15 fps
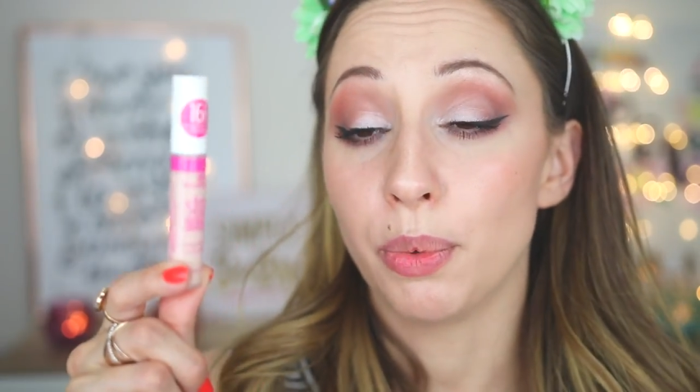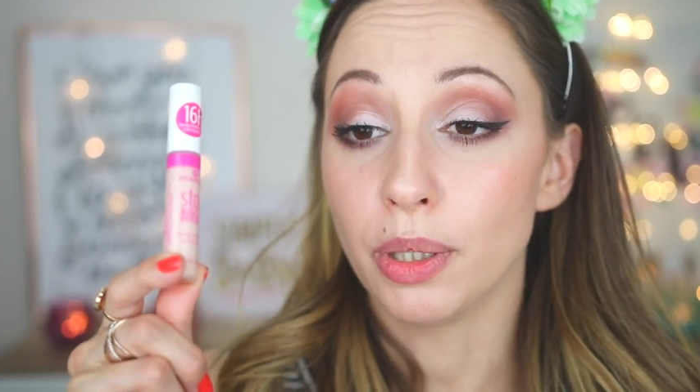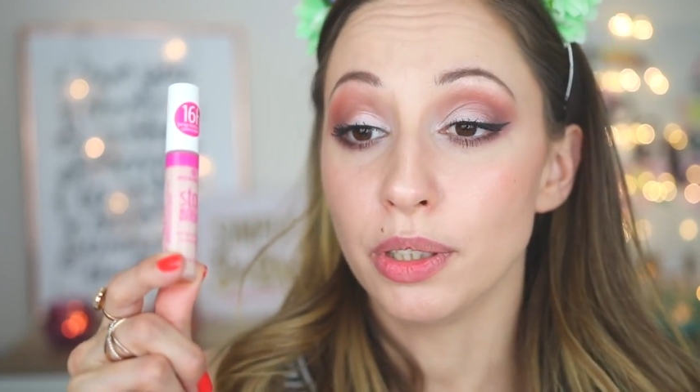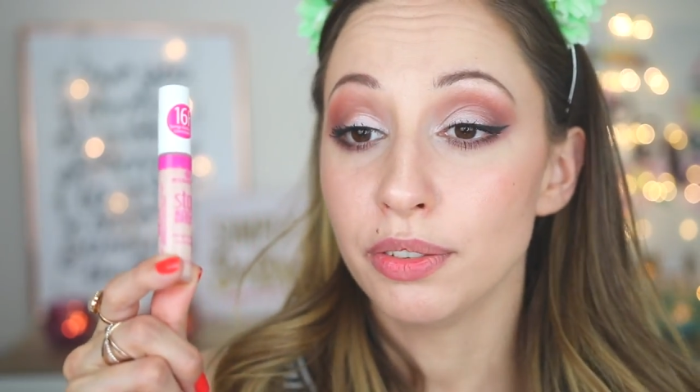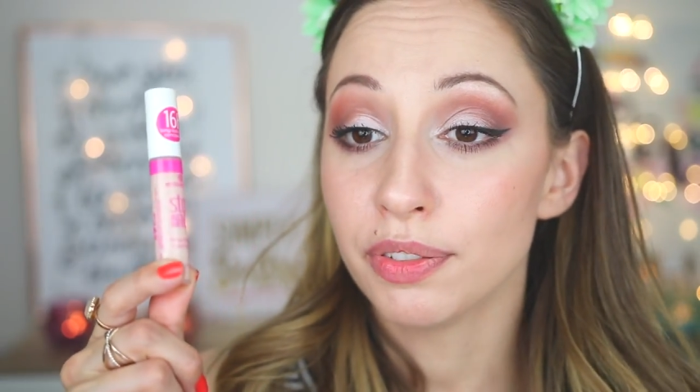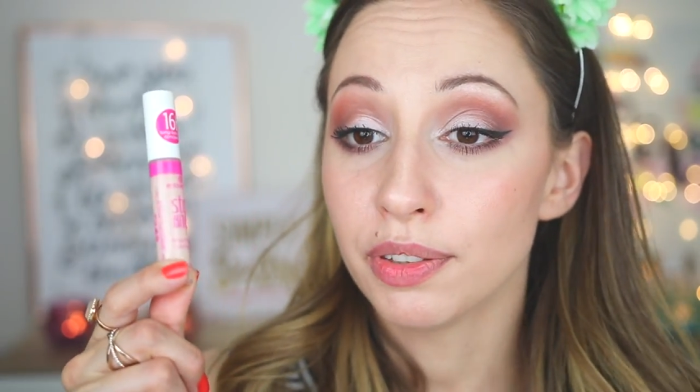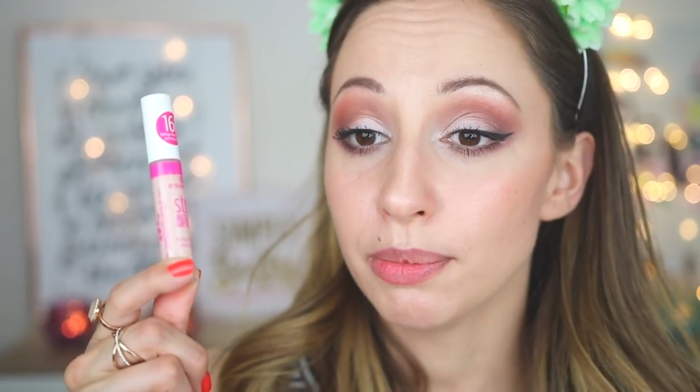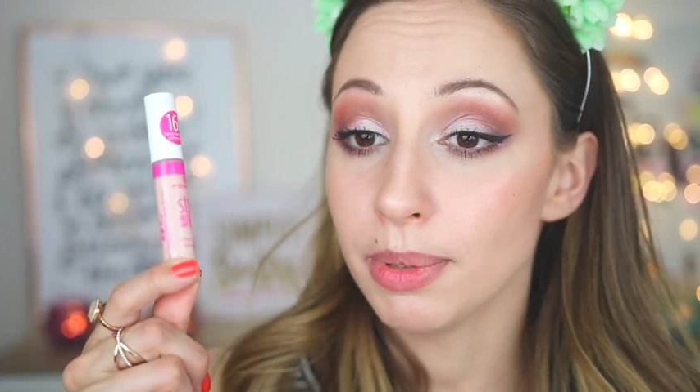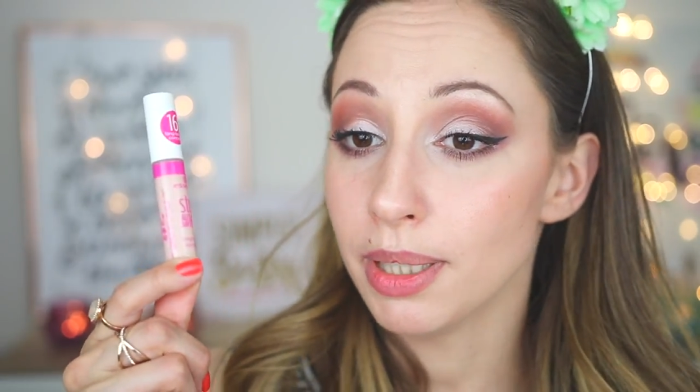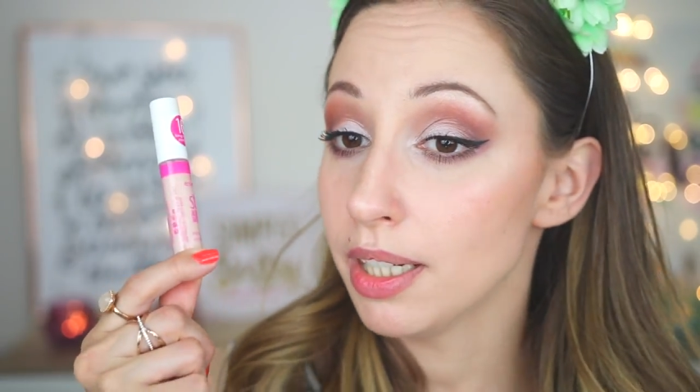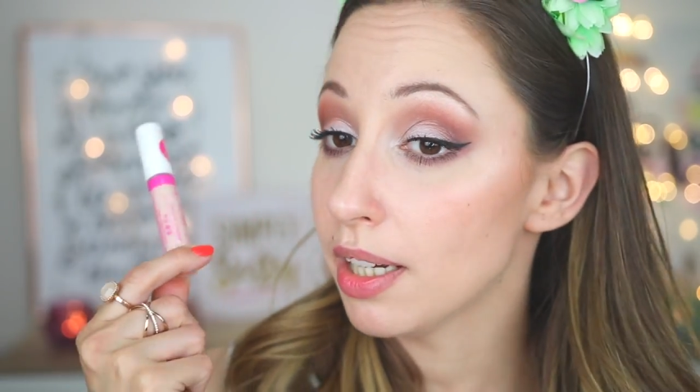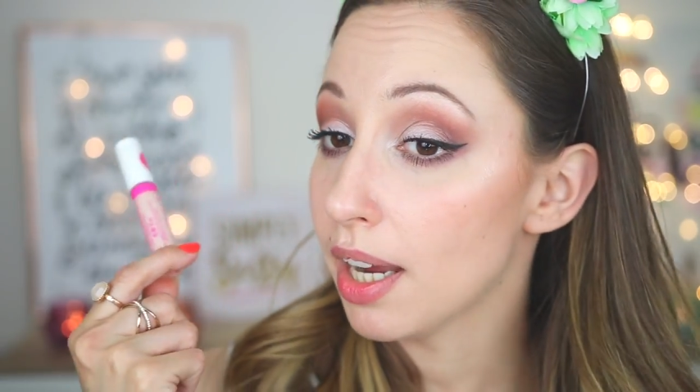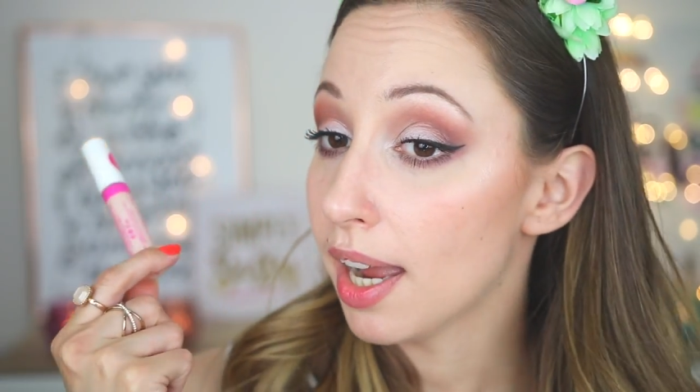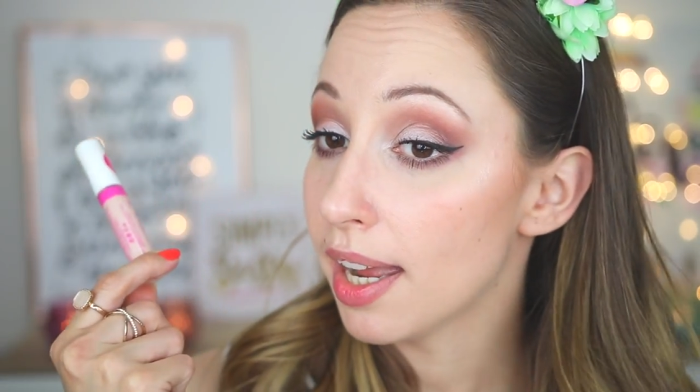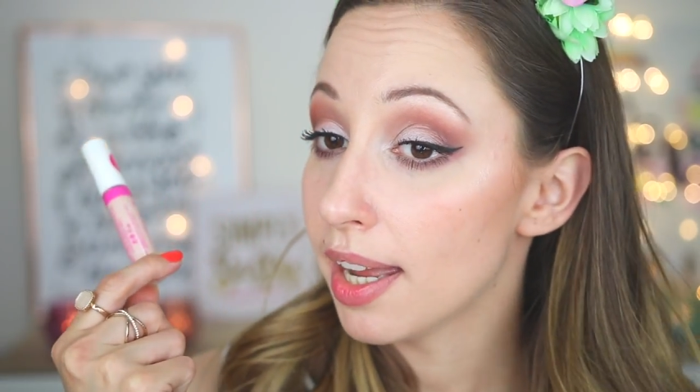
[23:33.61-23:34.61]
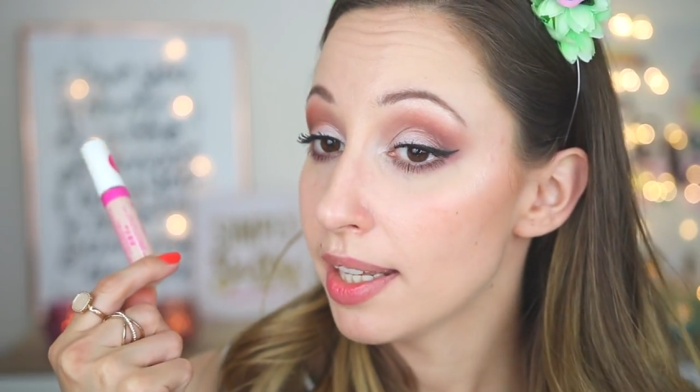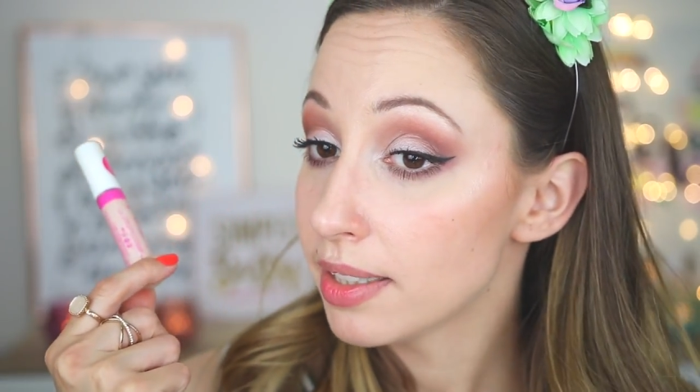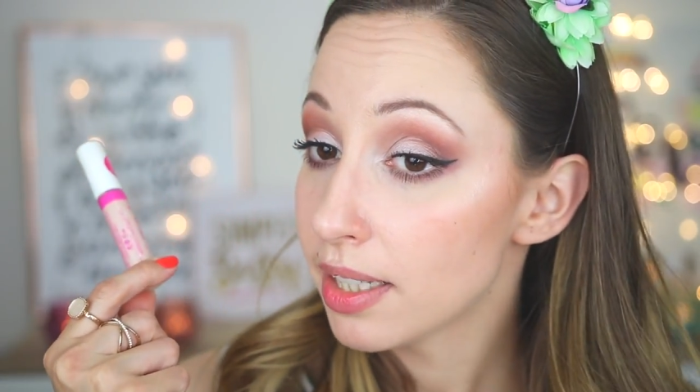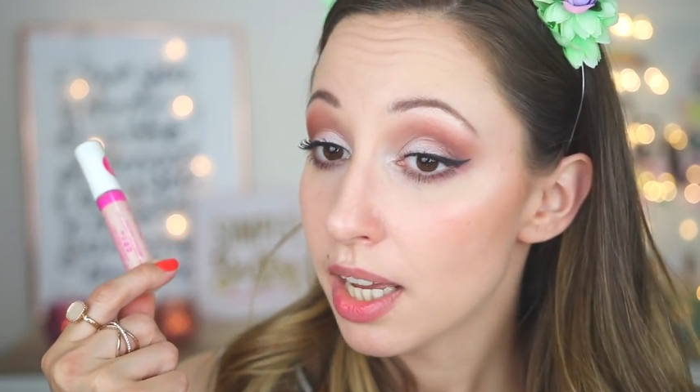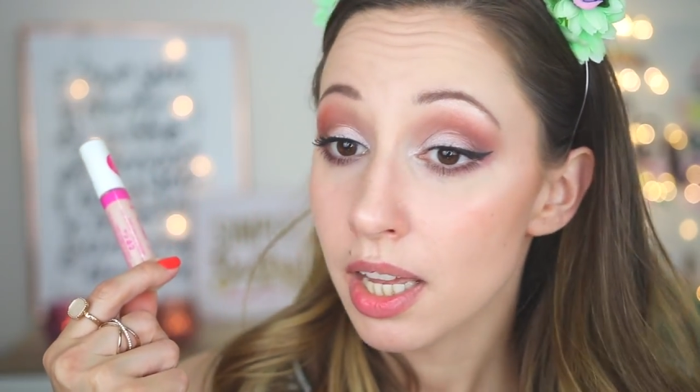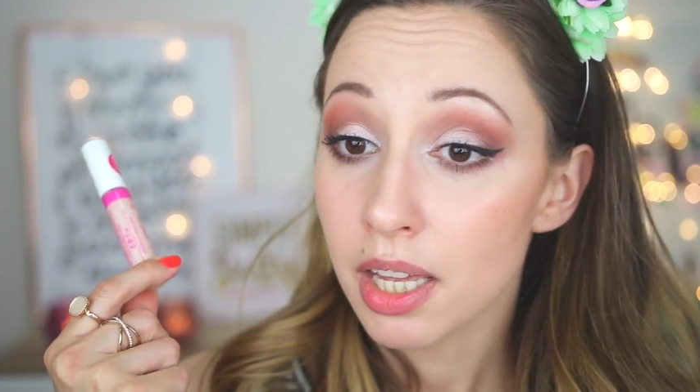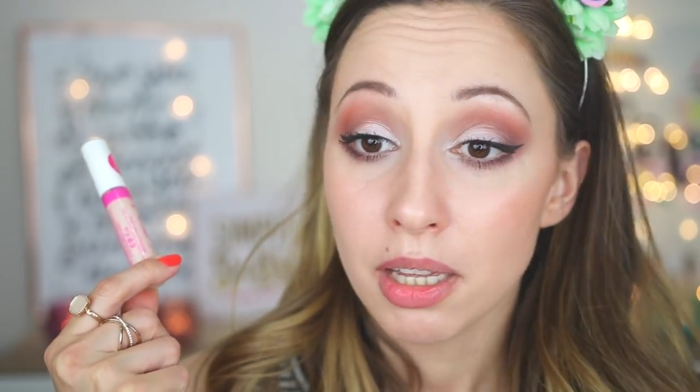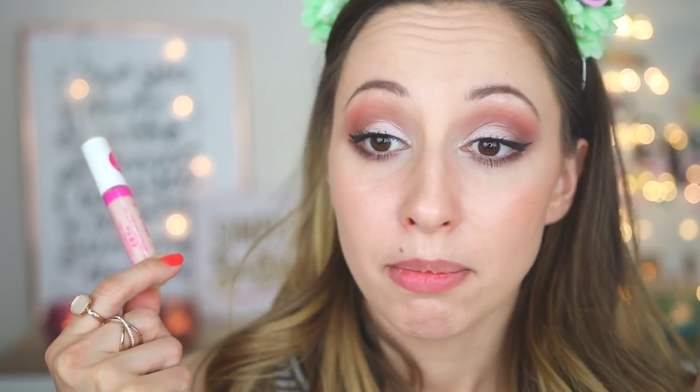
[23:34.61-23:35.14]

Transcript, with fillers: worked for me and